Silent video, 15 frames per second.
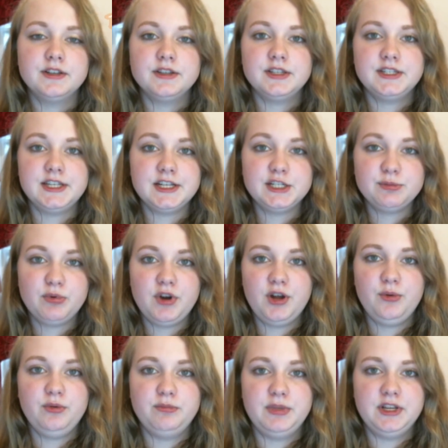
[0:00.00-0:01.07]
The sixth
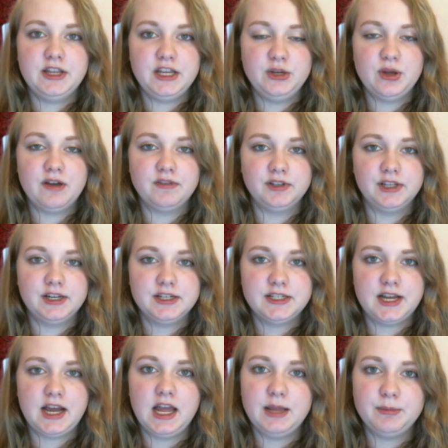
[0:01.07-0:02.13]
pro would be that you have a lot of
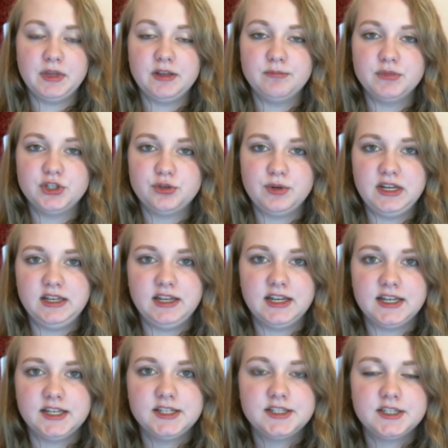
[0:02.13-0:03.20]
time in between
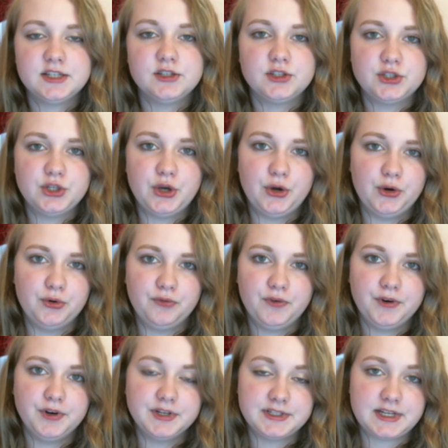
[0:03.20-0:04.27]
kids. So,
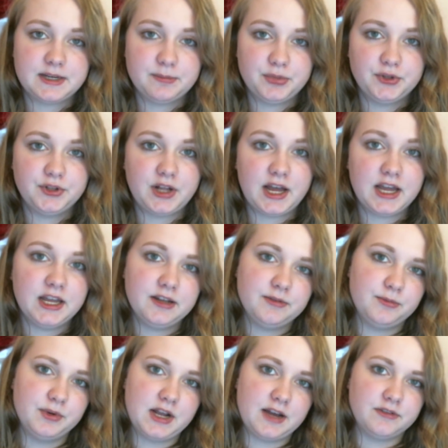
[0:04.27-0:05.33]
for example, I
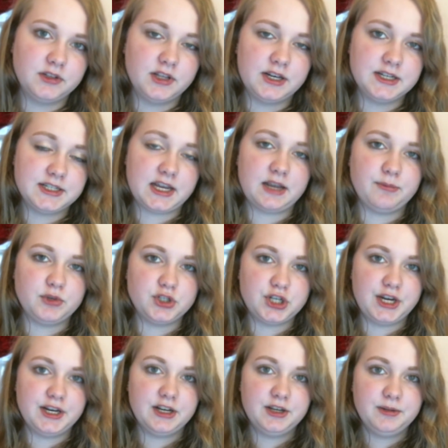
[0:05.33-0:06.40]
would have a lot of time with
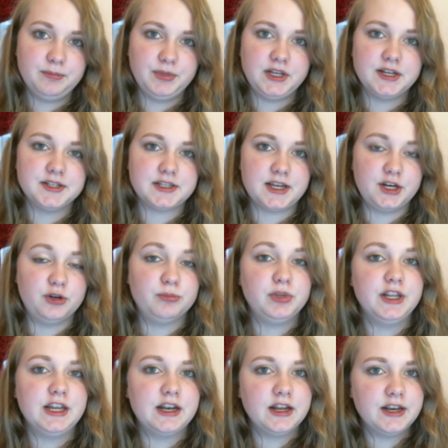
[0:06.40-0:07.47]
Jaina because I don't
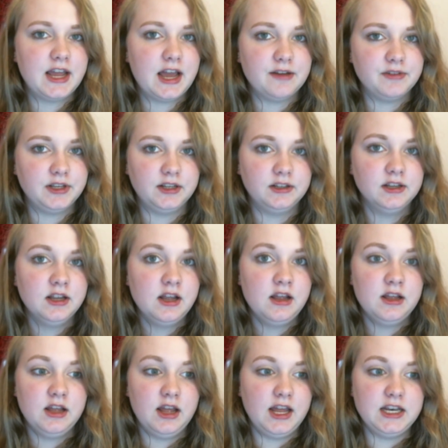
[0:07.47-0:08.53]
plan on having
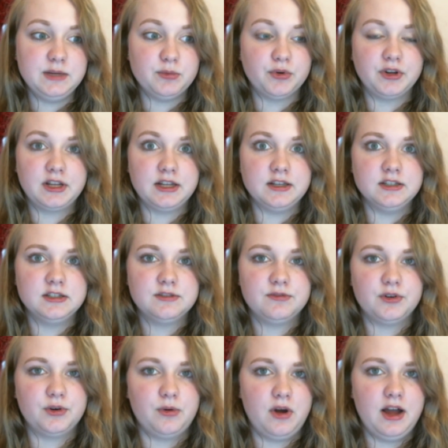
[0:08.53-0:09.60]
any more kids
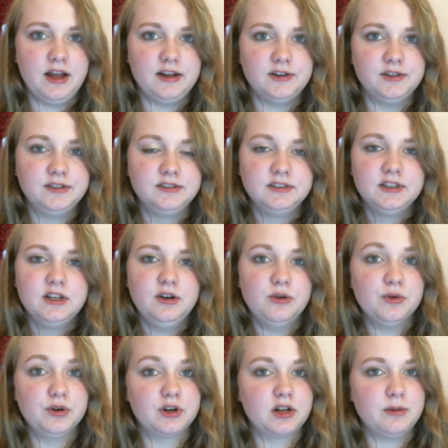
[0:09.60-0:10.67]
for a while,
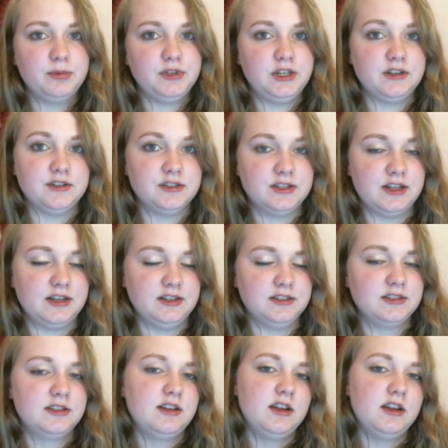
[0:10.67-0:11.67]
or a couple years, that is.